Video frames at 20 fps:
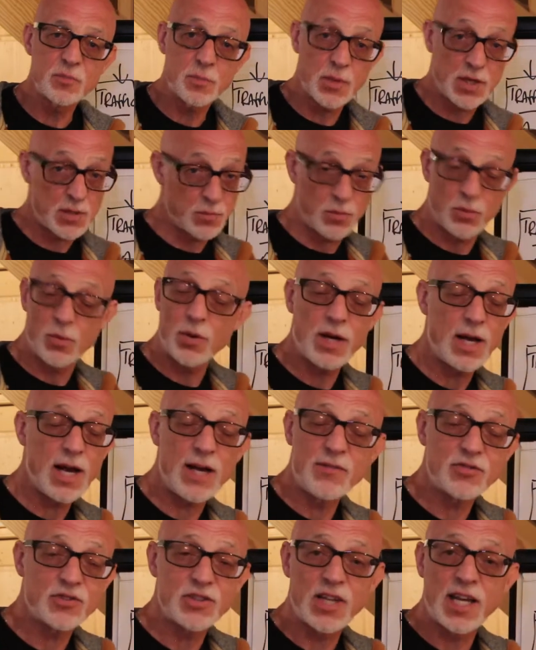of people, and I
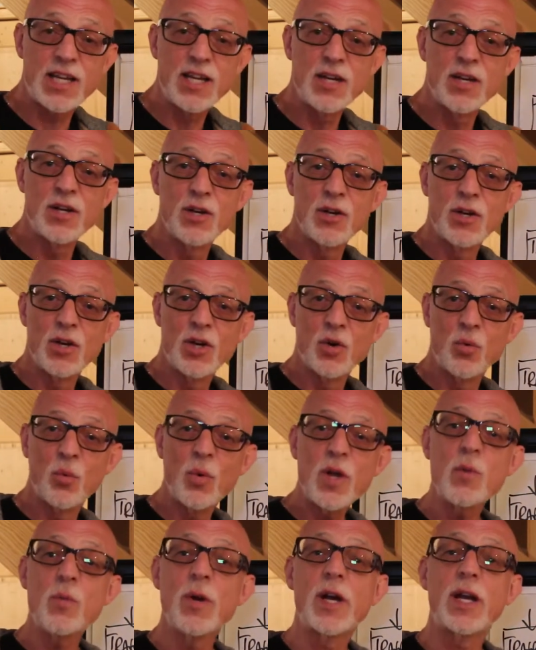have to say,
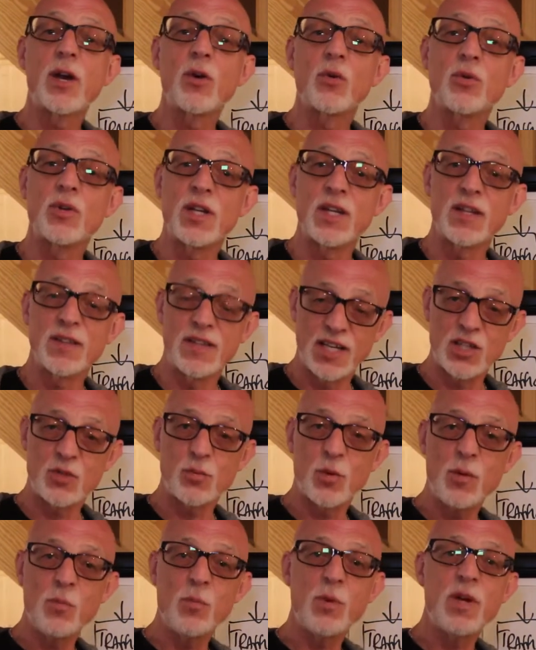we were guilty of
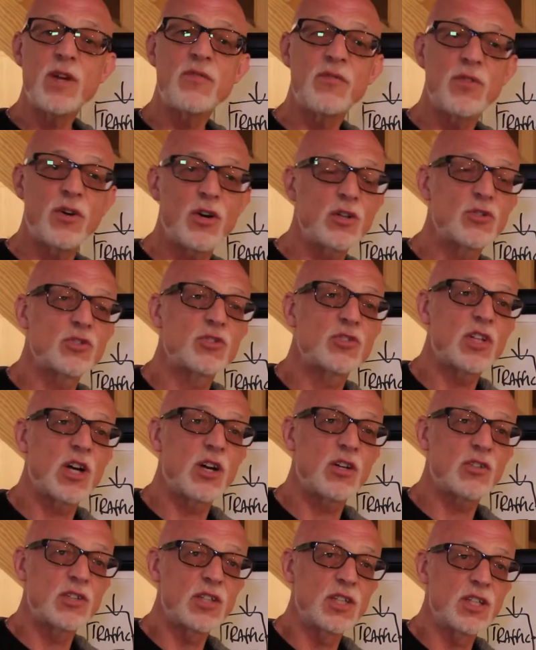this when we first
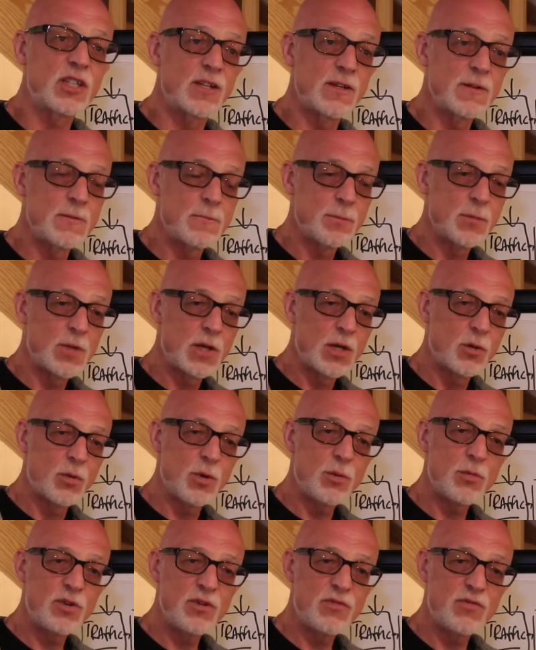started
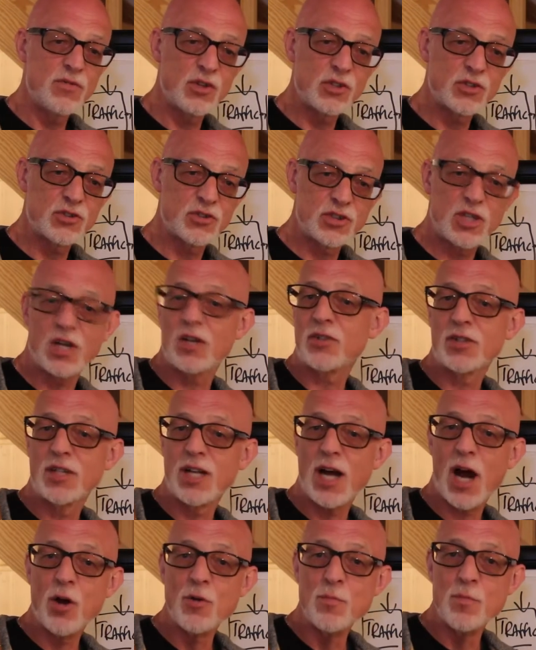
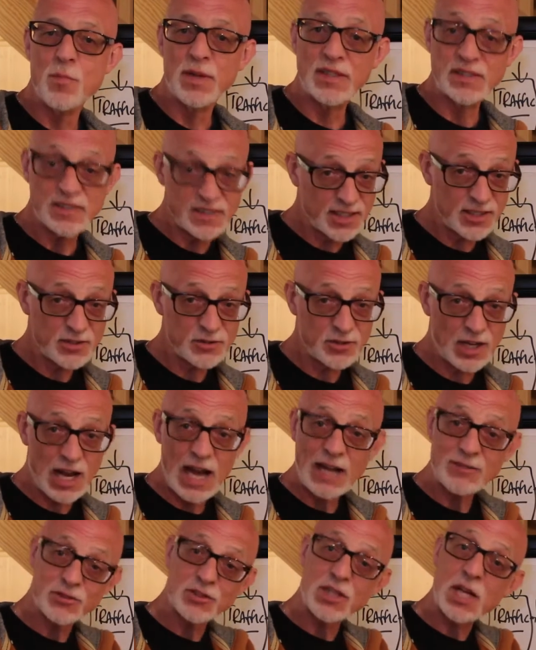a home business, and
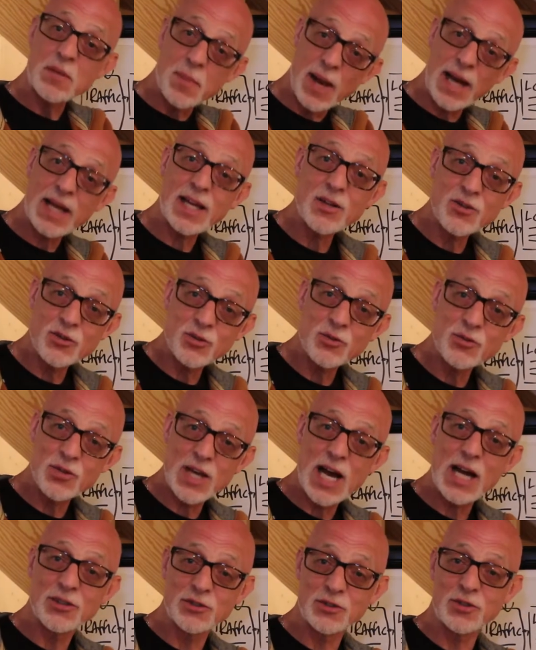I have to say back in
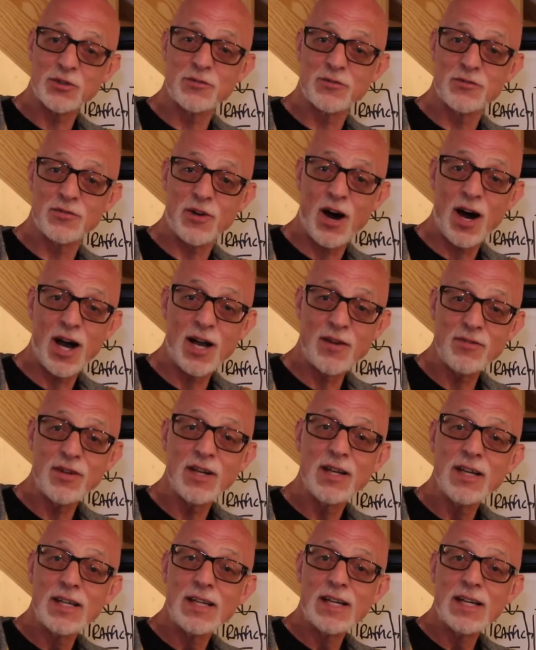2005,